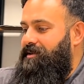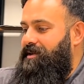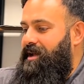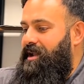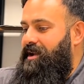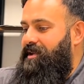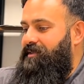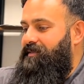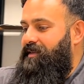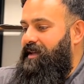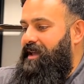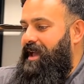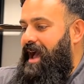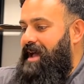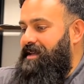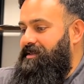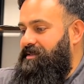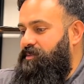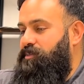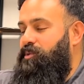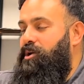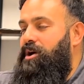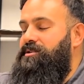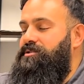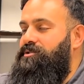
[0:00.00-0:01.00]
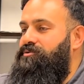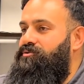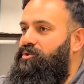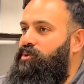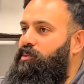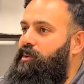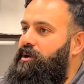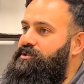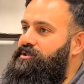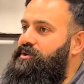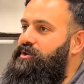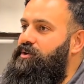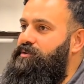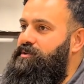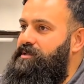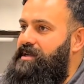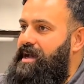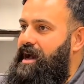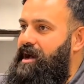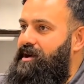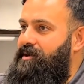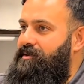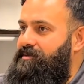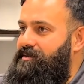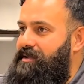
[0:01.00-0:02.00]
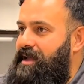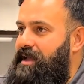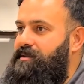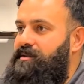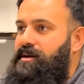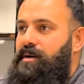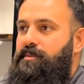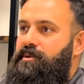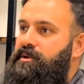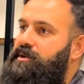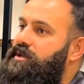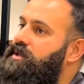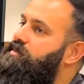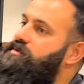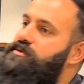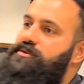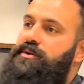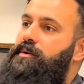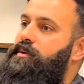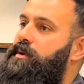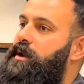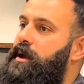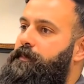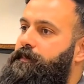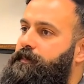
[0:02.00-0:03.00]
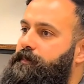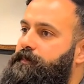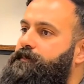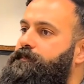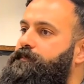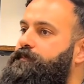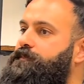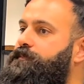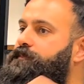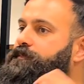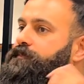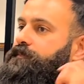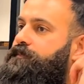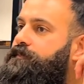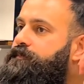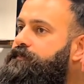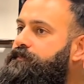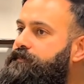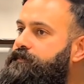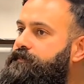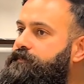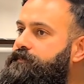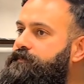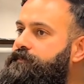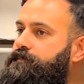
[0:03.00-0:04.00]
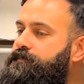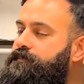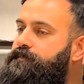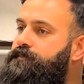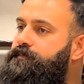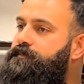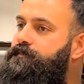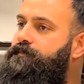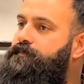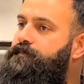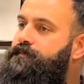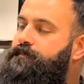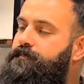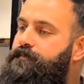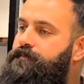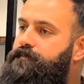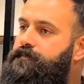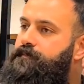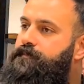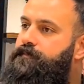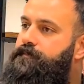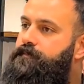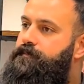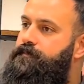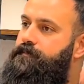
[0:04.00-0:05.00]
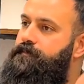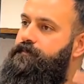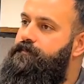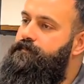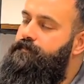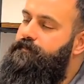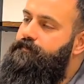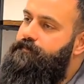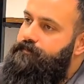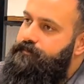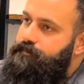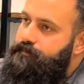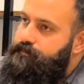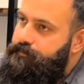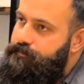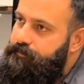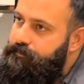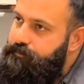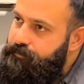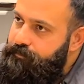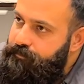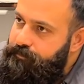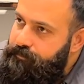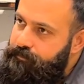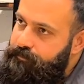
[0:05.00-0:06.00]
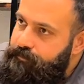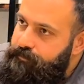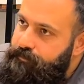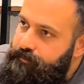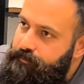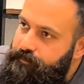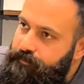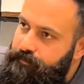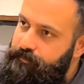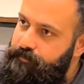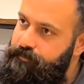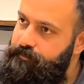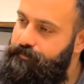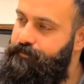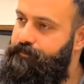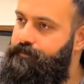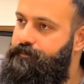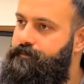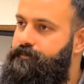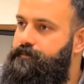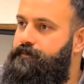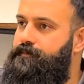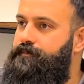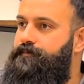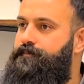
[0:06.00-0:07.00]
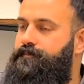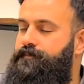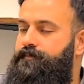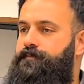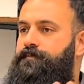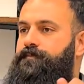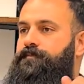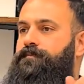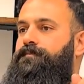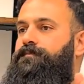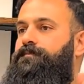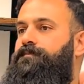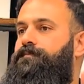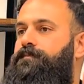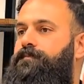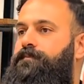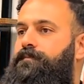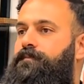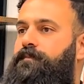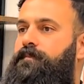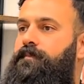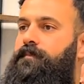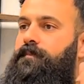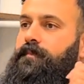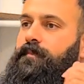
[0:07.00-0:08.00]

and i think as the price of robots go down that number yeah. keeps going up yeah so i guess that's an interesting thing because uh, we don't think